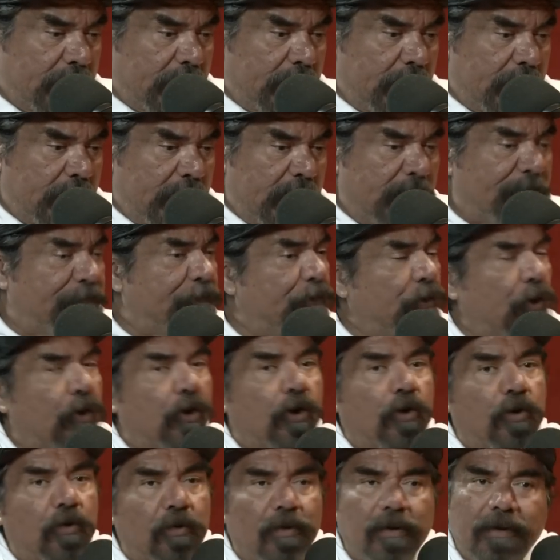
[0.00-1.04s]
if
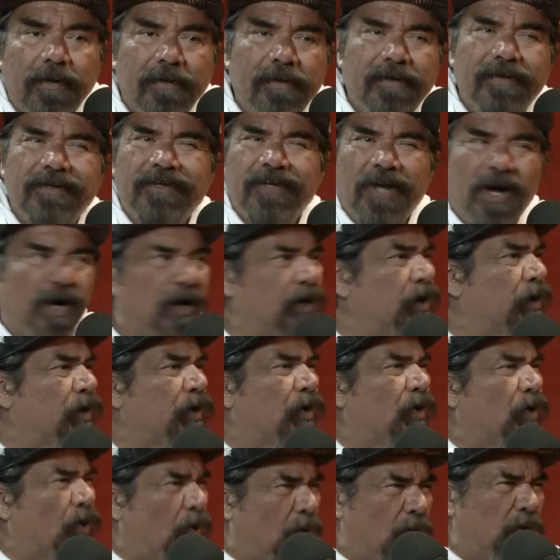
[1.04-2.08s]
you're younger
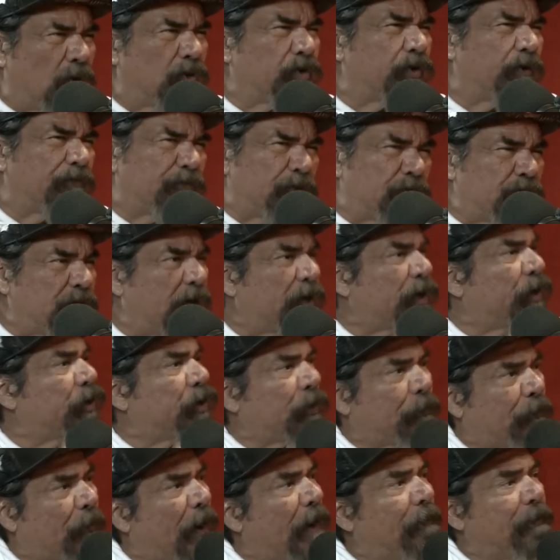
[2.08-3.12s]
or older, if you're younger, you're
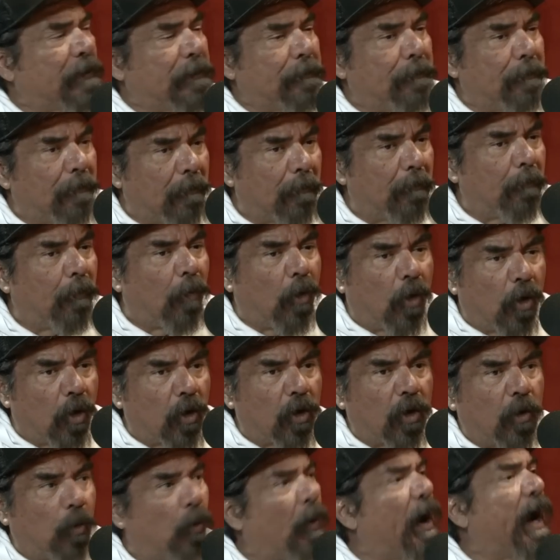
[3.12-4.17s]
probably more
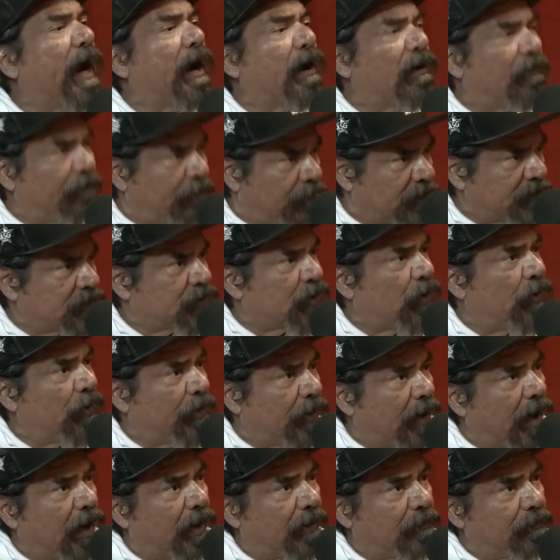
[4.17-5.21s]
aware of what's going
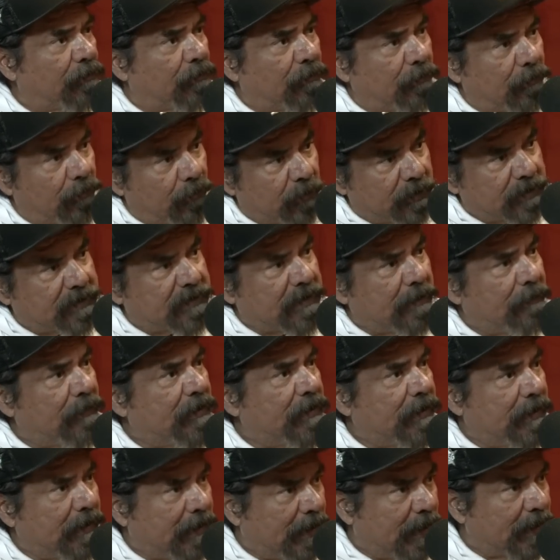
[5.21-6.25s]
on with
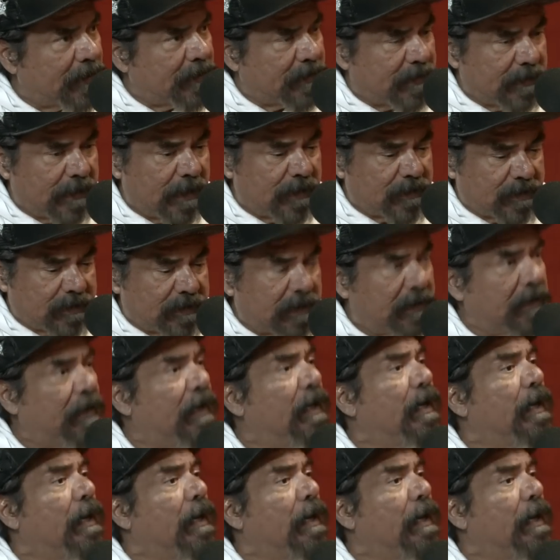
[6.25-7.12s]
CBD and THC.